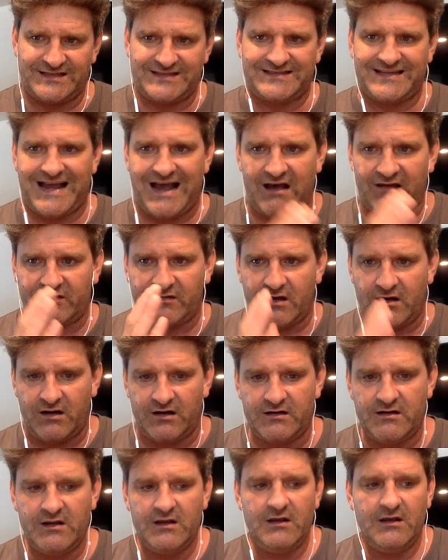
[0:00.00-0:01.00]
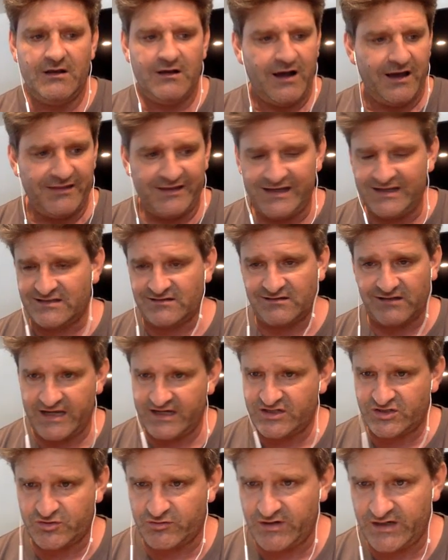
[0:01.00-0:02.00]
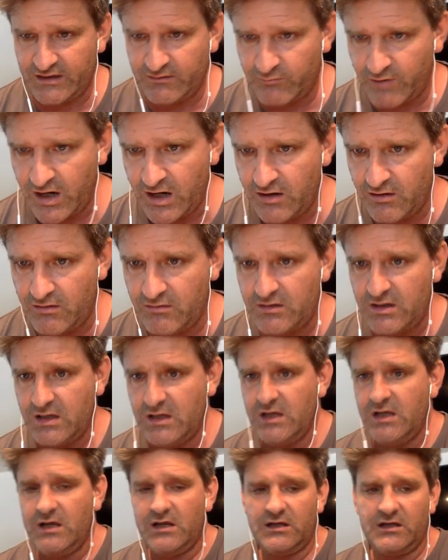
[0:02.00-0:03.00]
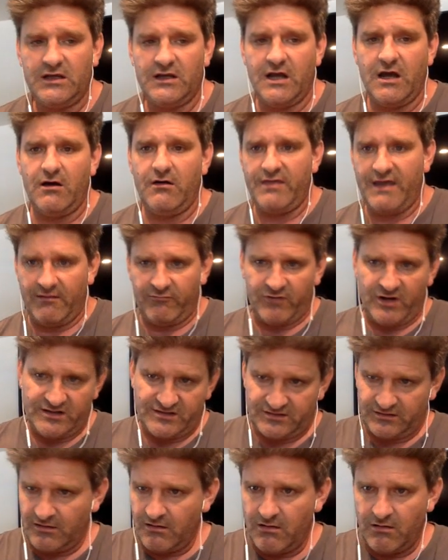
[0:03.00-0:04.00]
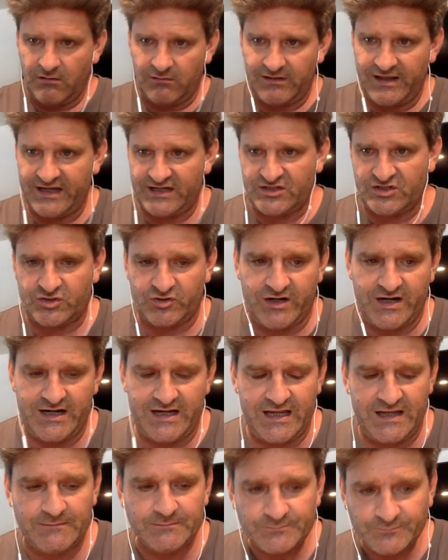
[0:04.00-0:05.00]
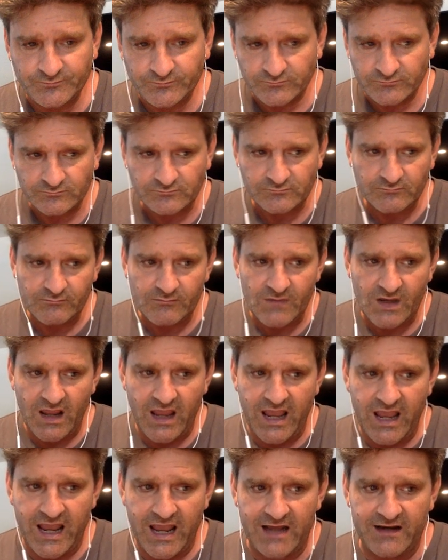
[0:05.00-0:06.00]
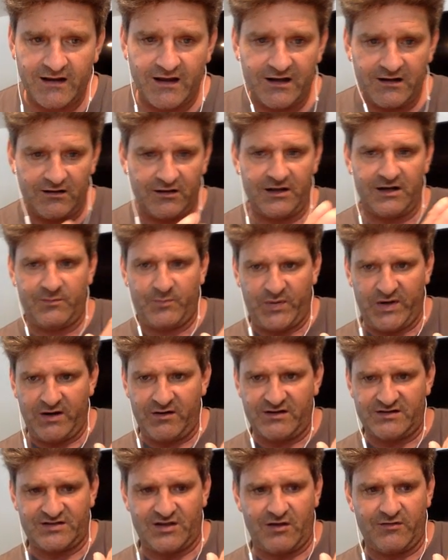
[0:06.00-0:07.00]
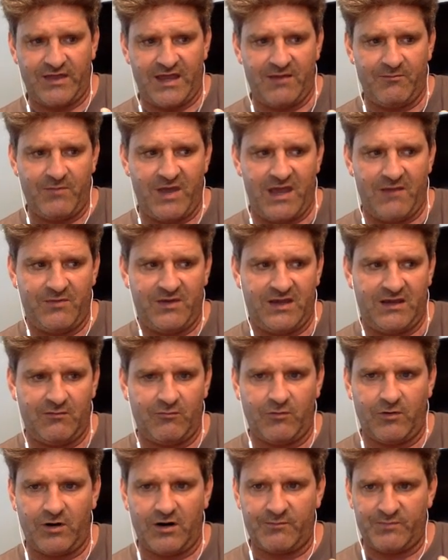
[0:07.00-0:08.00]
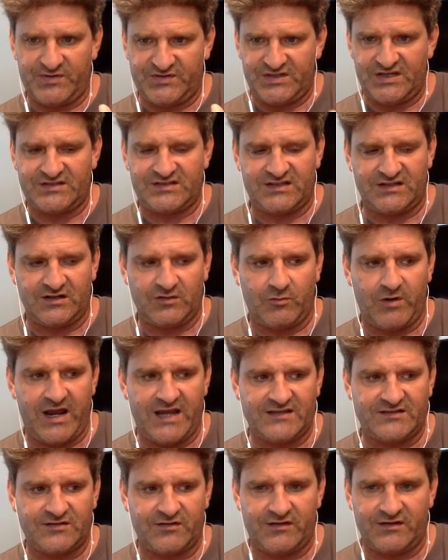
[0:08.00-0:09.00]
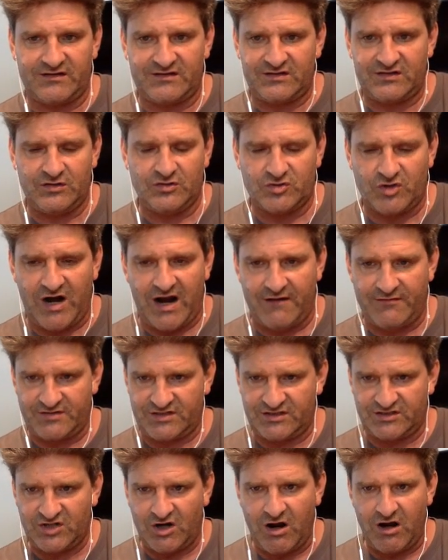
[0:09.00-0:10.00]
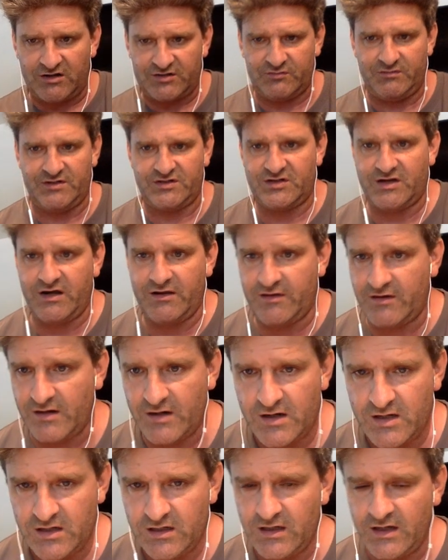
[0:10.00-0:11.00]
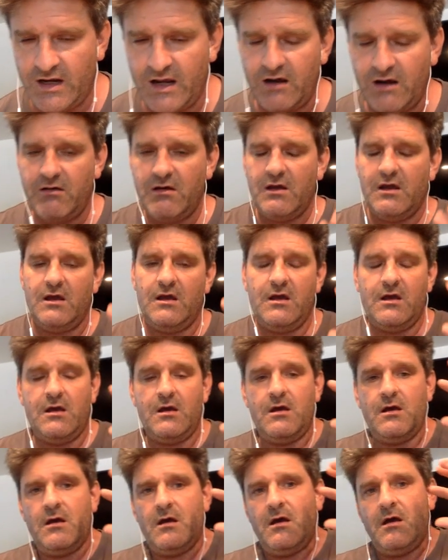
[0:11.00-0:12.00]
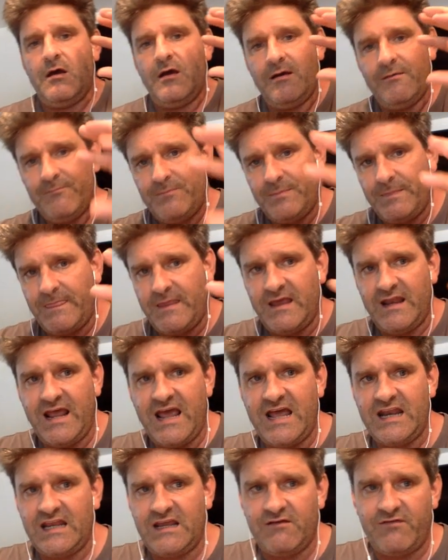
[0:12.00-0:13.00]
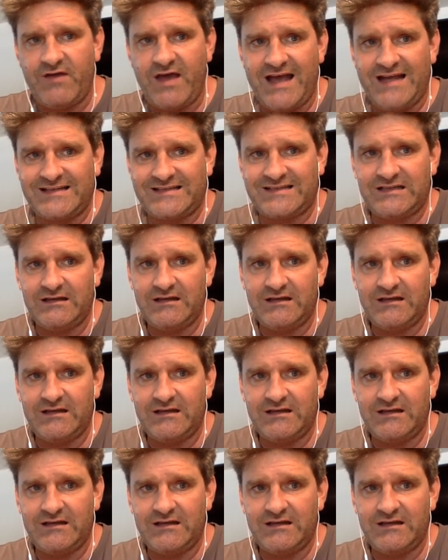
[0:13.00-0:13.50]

south on, I think it's Lake Streety Road, you know, that runs along Lake Streety. And it appeared as though they maybe were positioned in a way so that the two drivers could talk to each other, you know. In any event,